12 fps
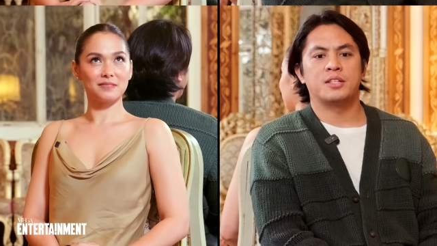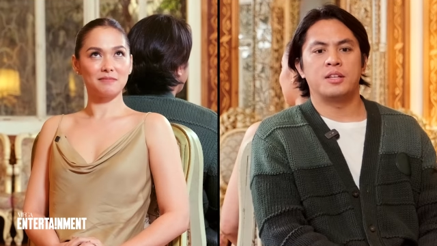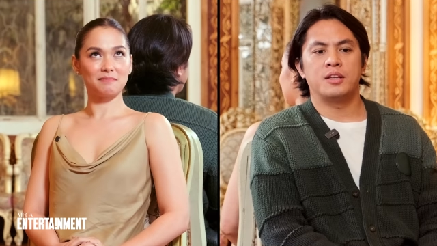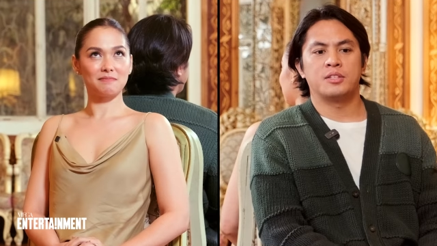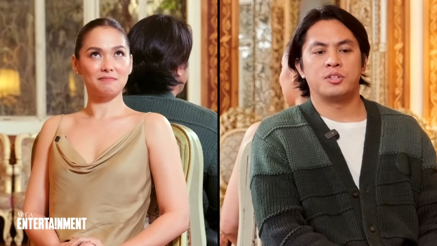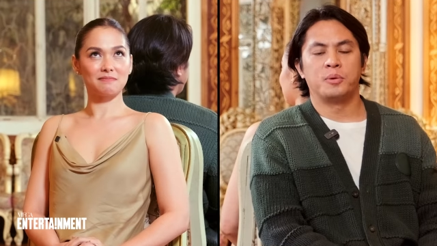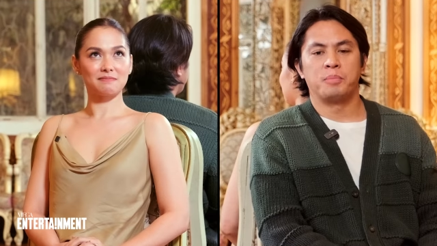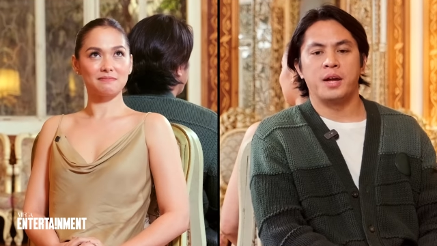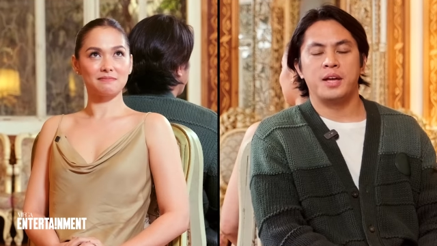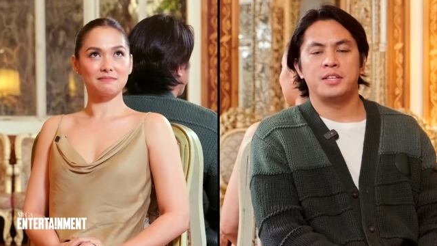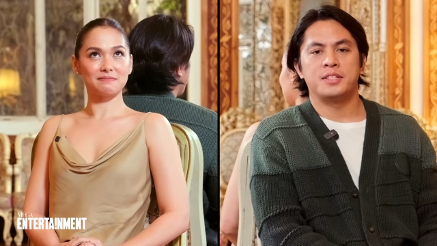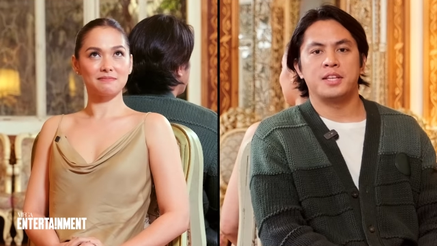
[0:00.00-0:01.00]
Speaker 1: actually a
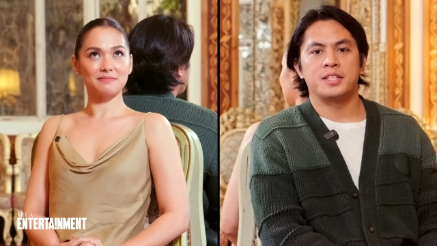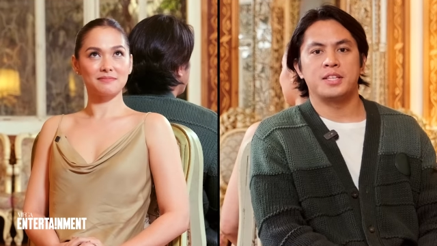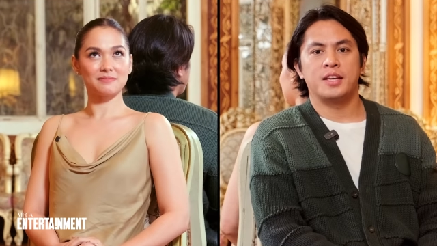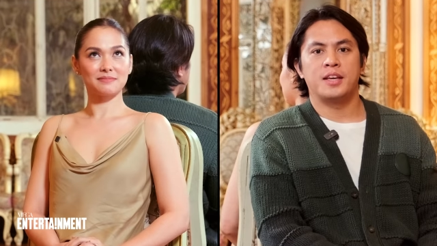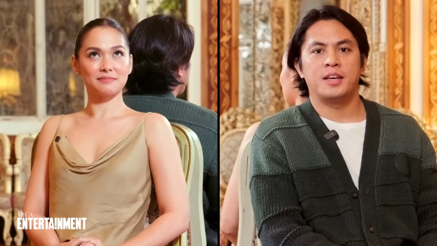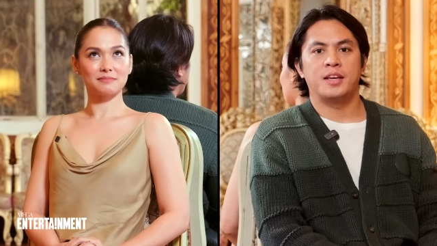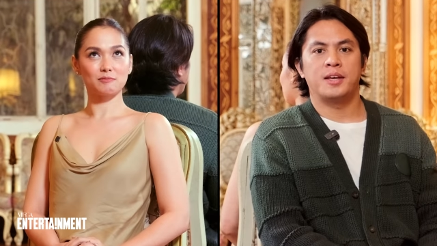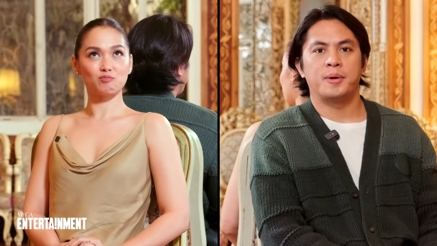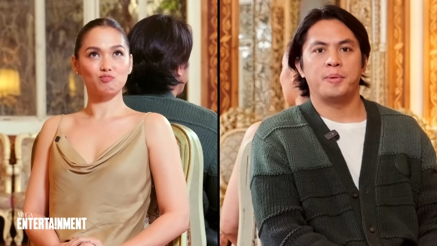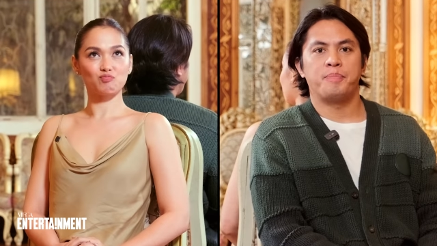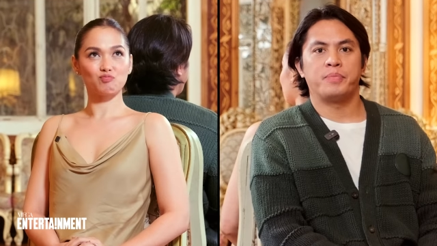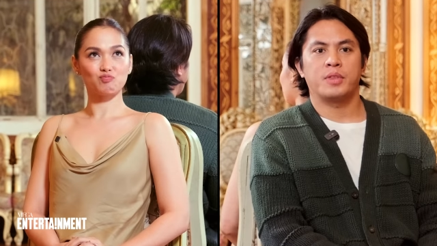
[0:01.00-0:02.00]
surprise kasi
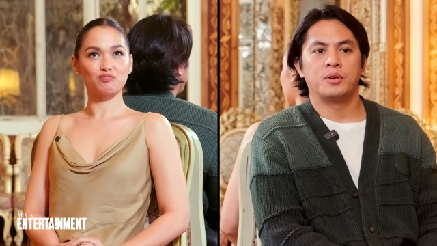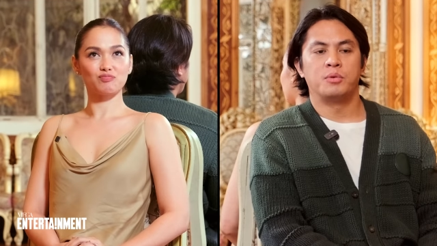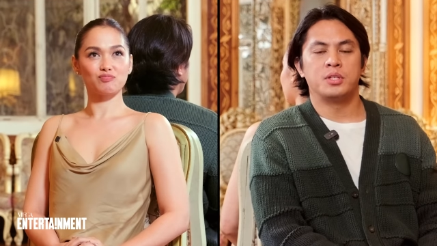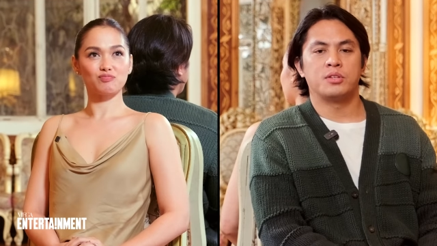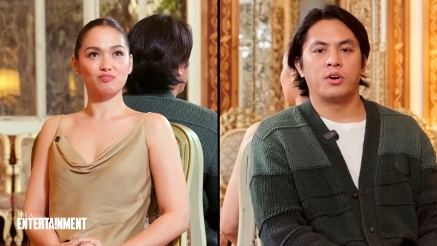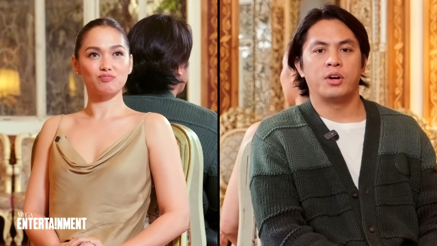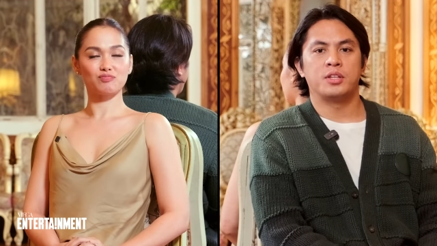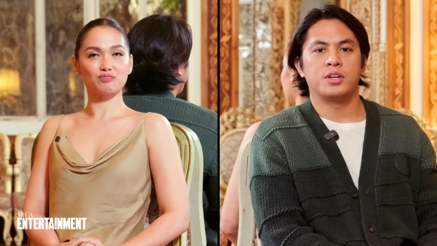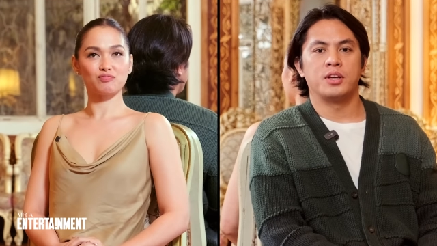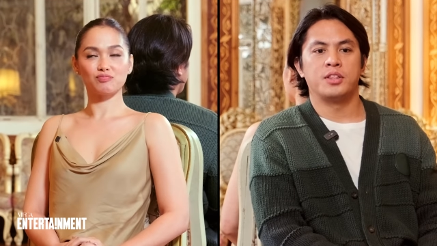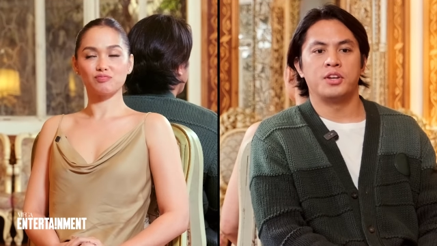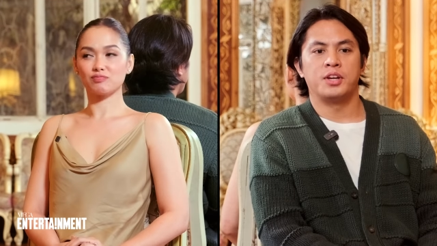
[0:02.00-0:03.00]
we saw each
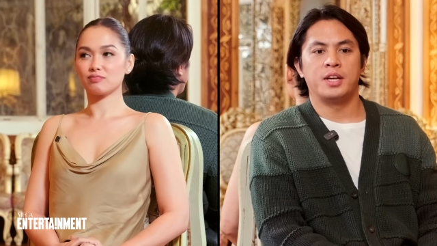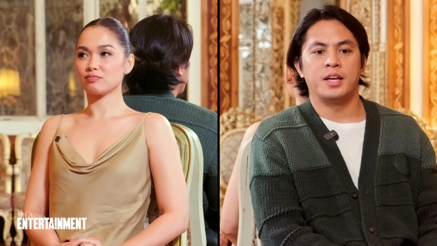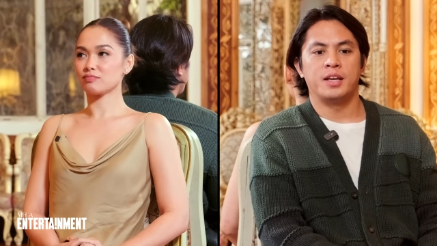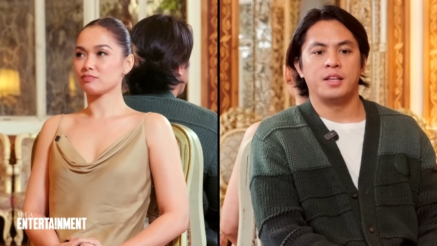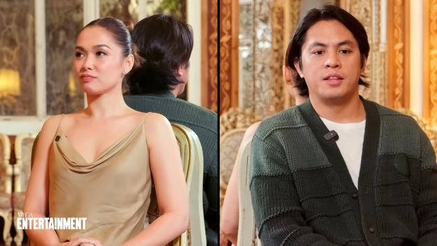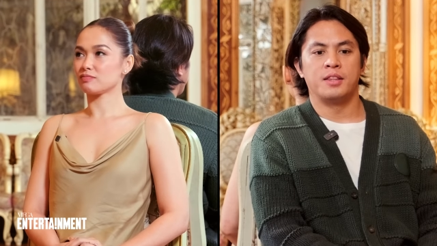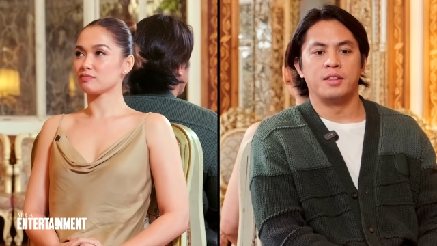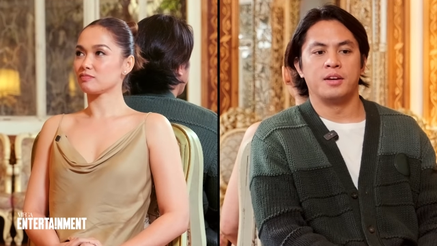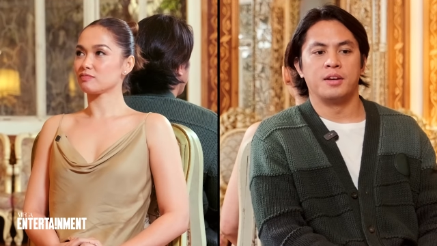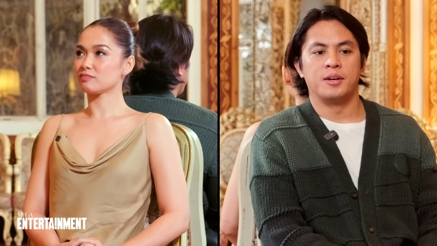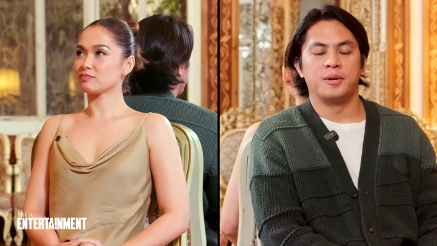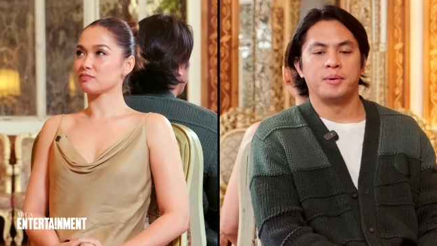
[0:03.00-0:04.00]
other in
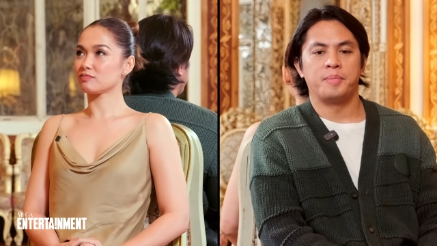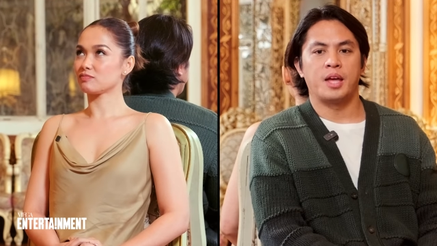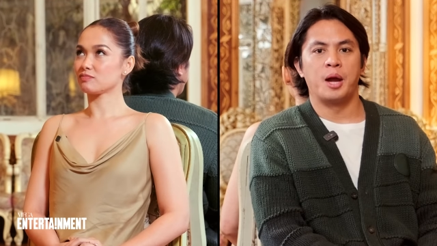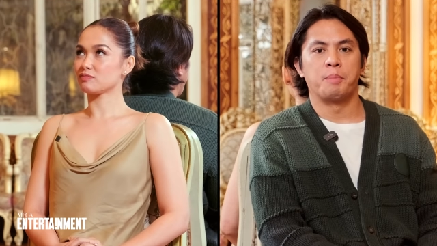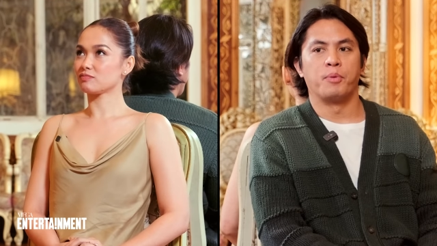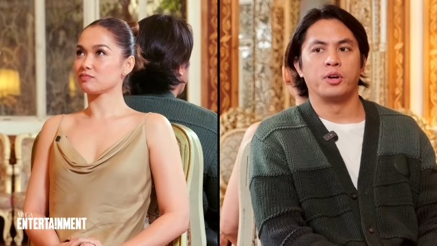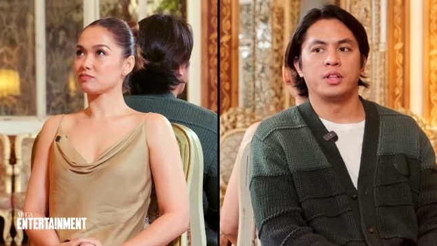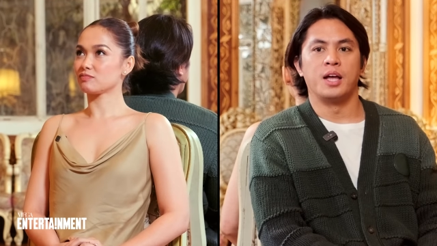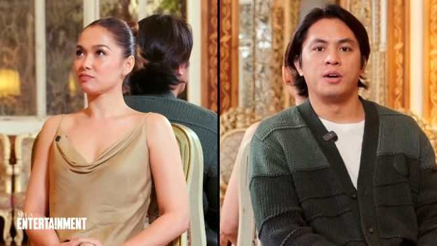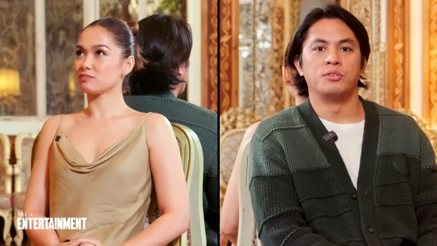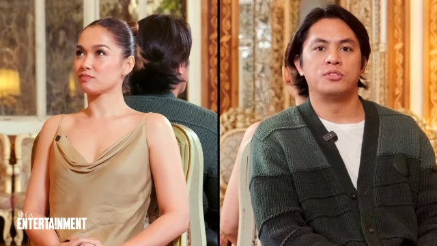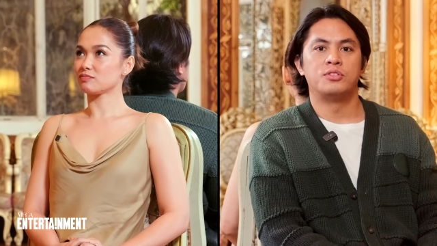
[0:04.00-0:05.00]
the airport
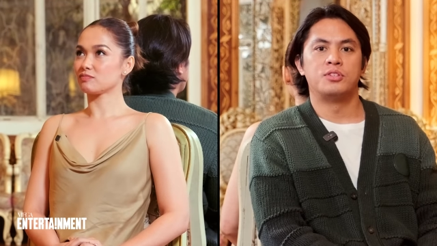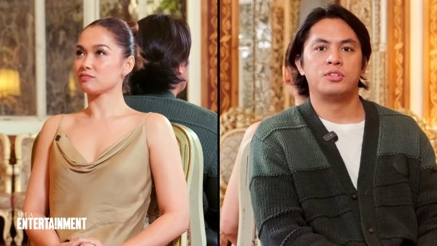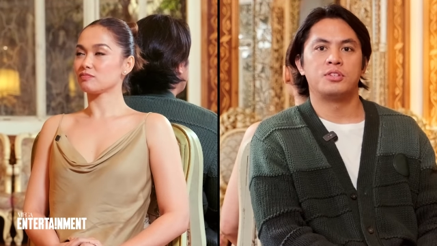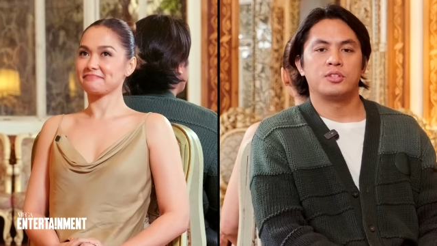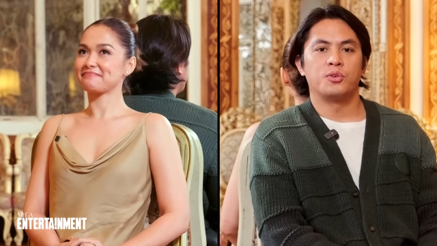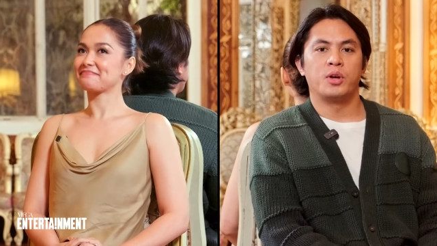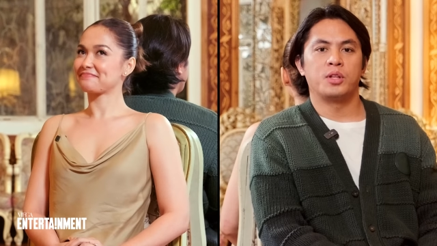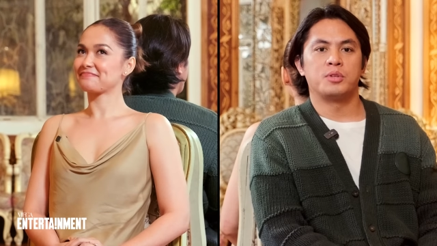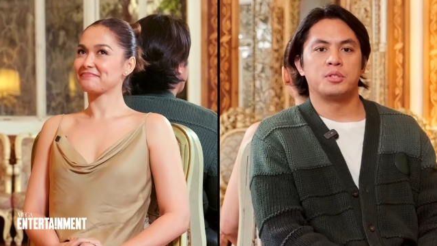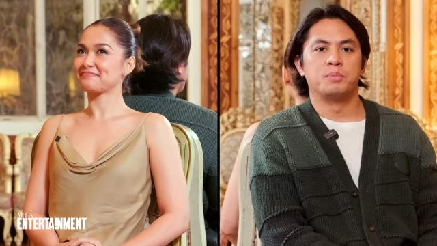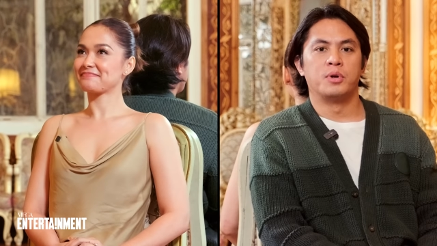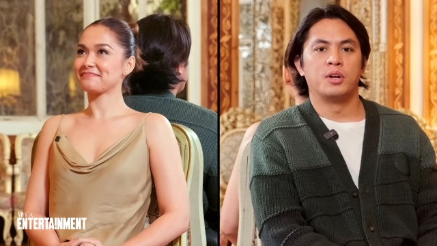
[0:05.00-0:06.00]
lounge. So it
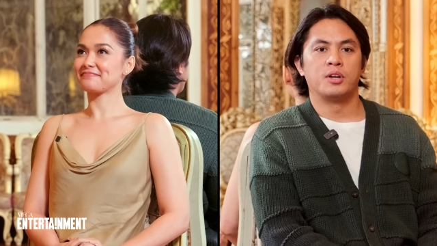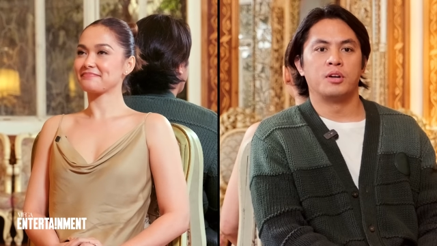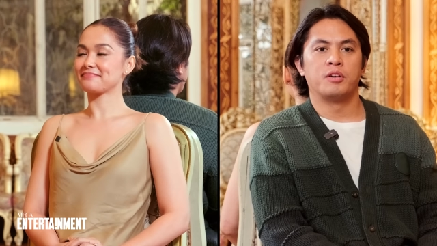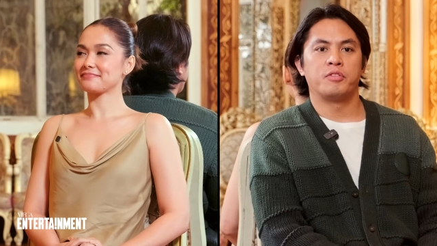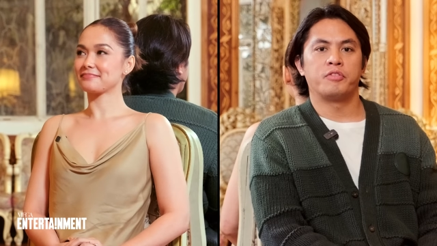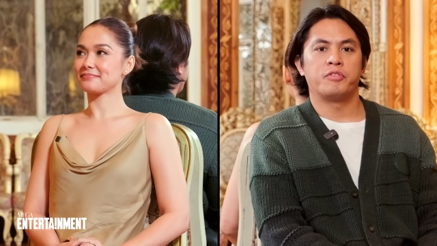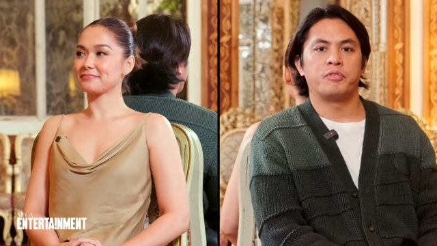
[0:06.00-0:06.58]
was more of